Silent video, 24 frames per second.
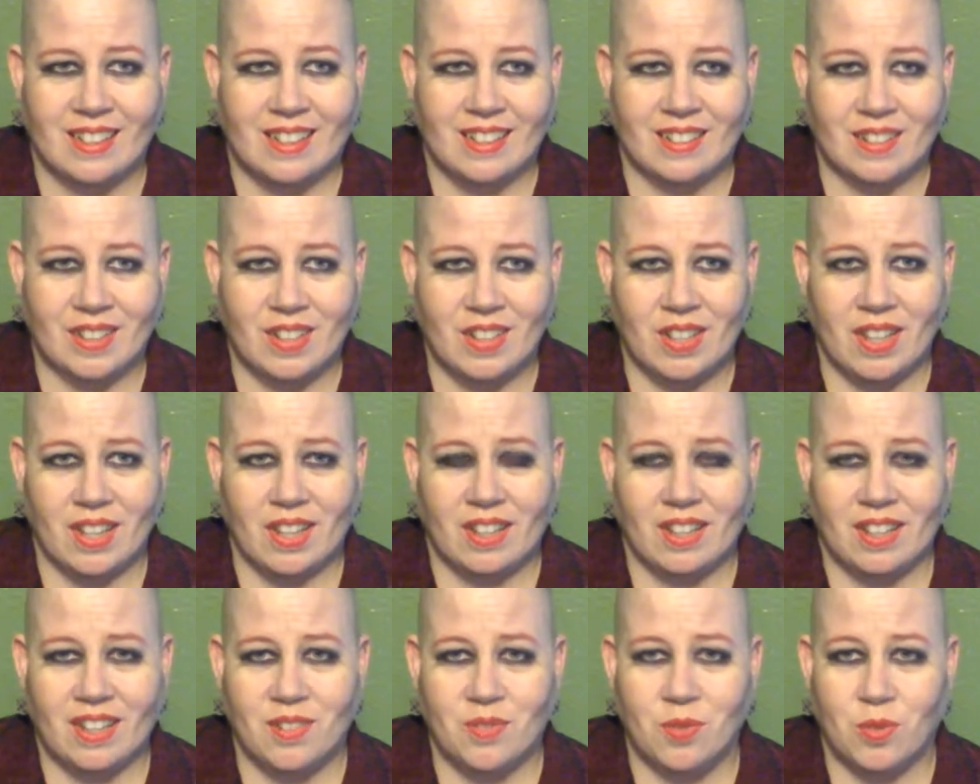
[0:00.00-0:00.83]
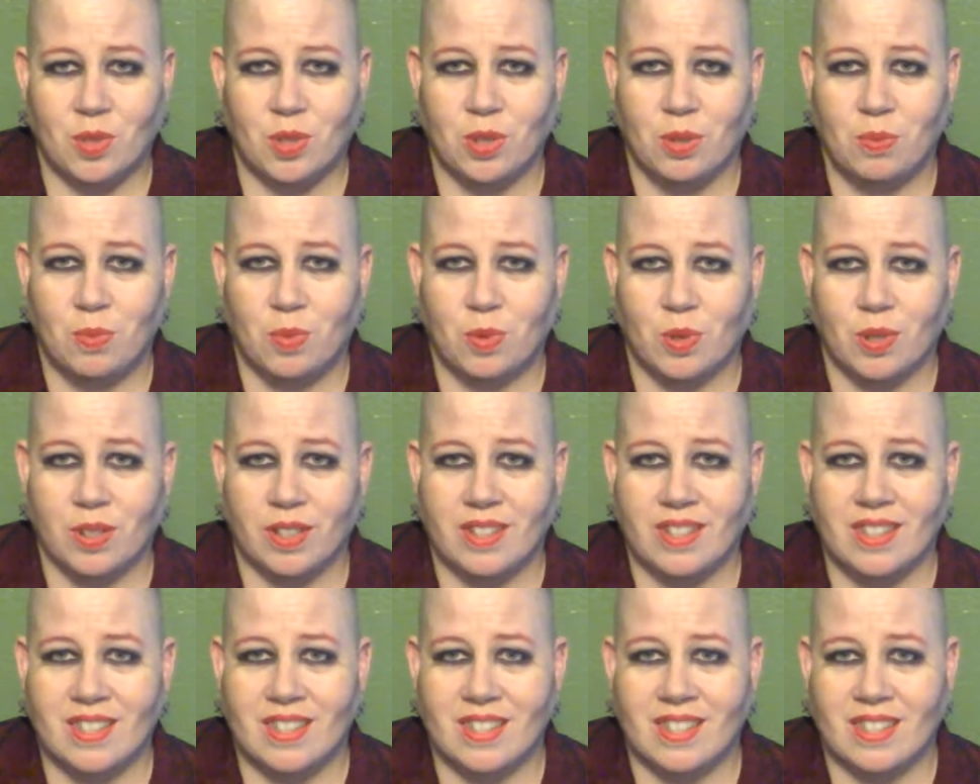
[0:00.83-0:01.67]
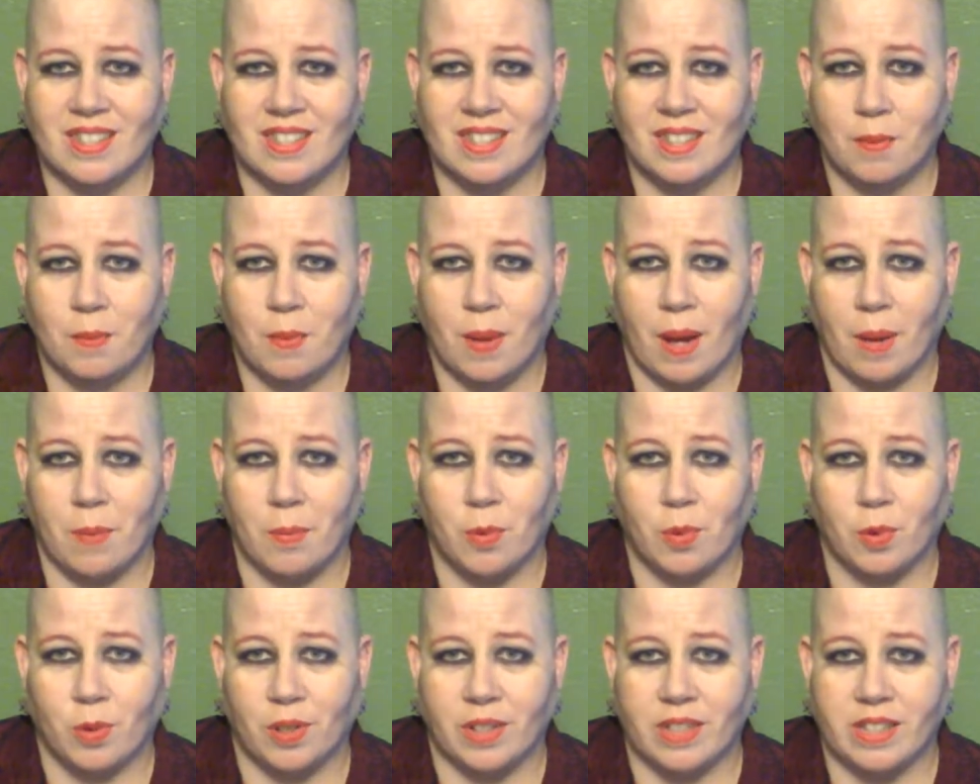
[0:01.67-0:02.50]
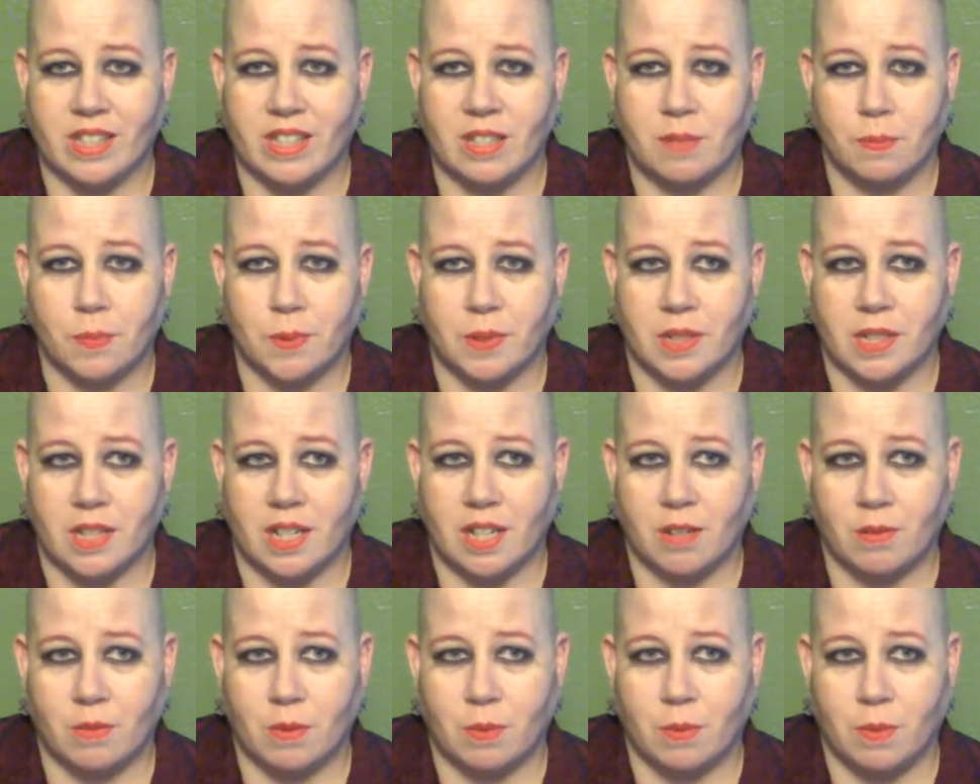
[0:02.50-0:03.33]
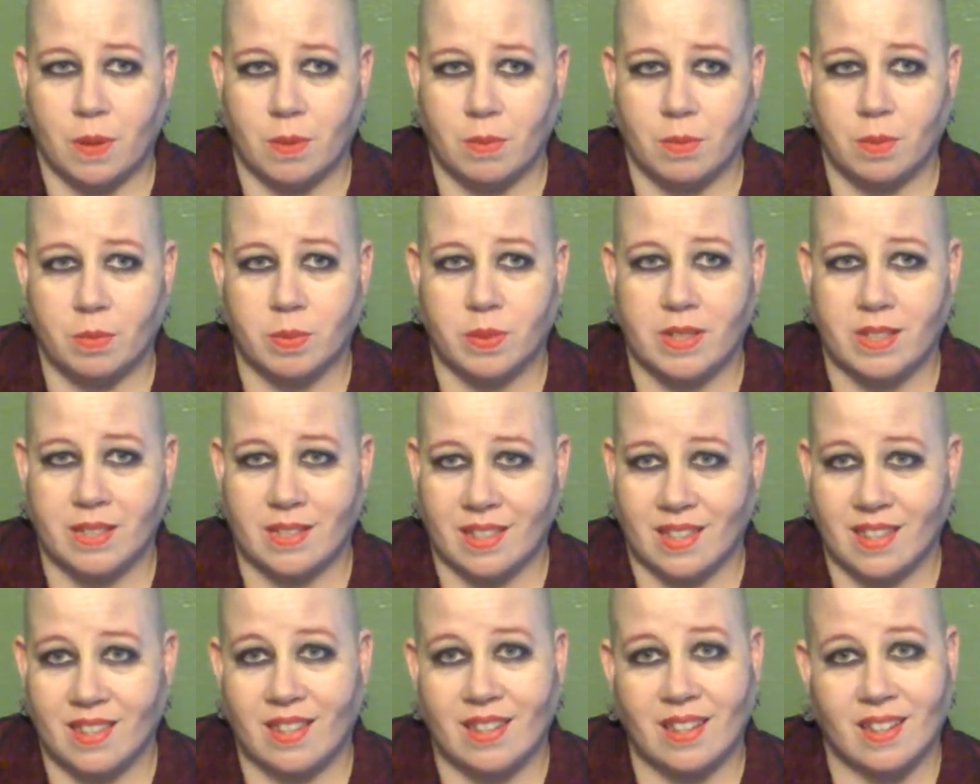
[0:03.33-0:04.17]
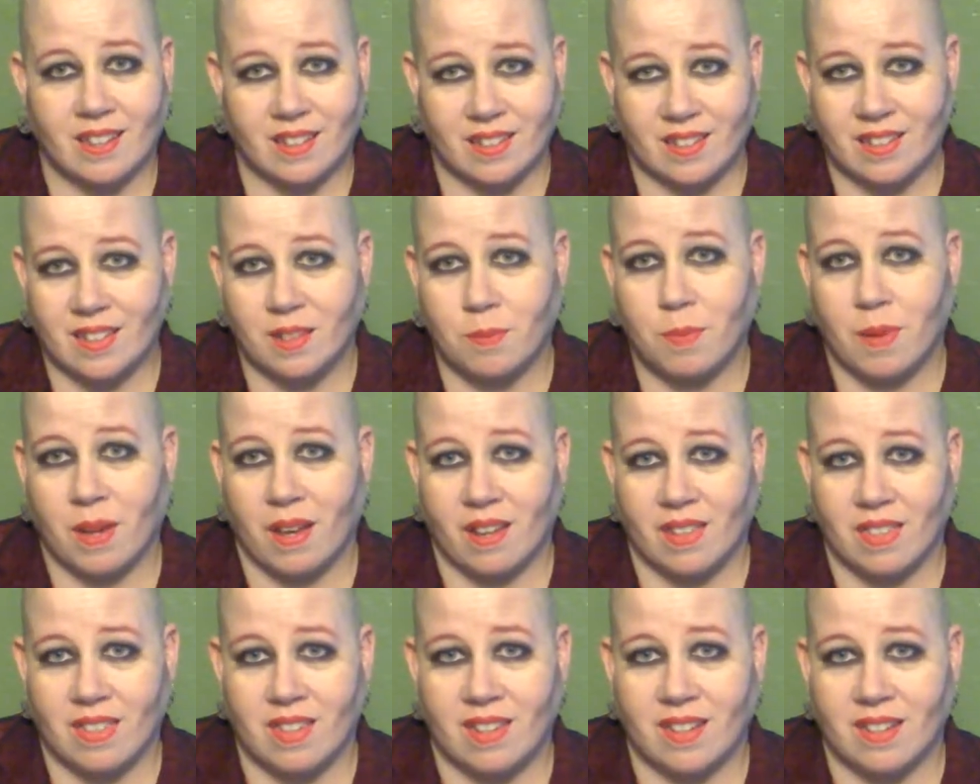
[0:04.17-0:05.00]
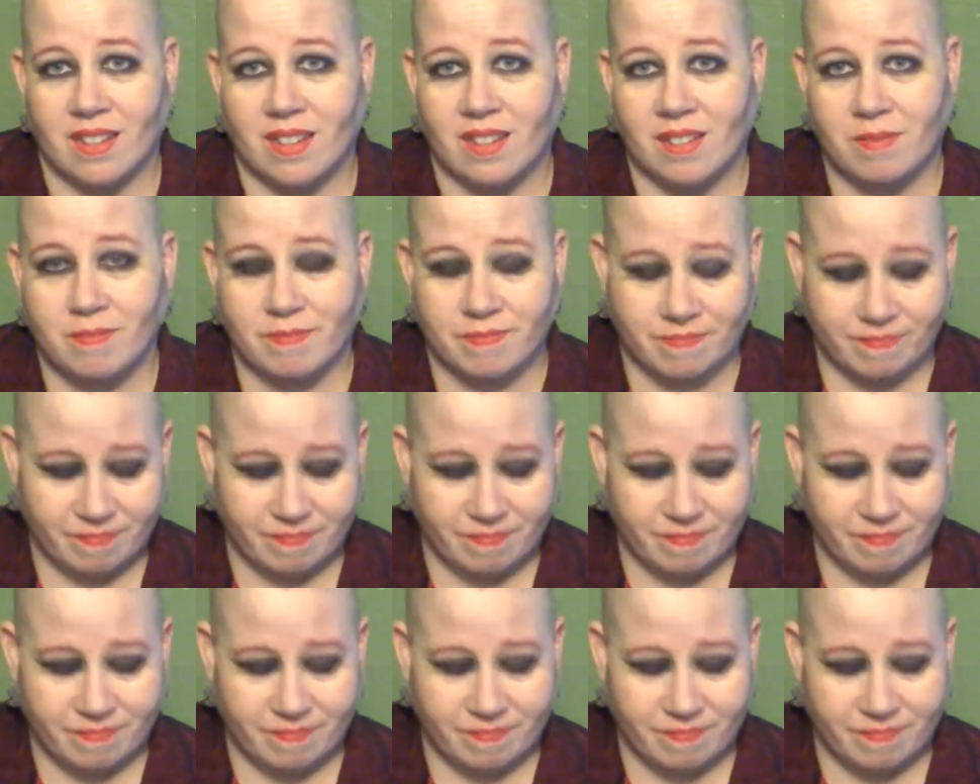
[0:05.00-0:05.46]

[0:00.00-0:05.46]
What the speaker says: Well, they all have good points and bad points, but I would probably say the Celtic pantheon.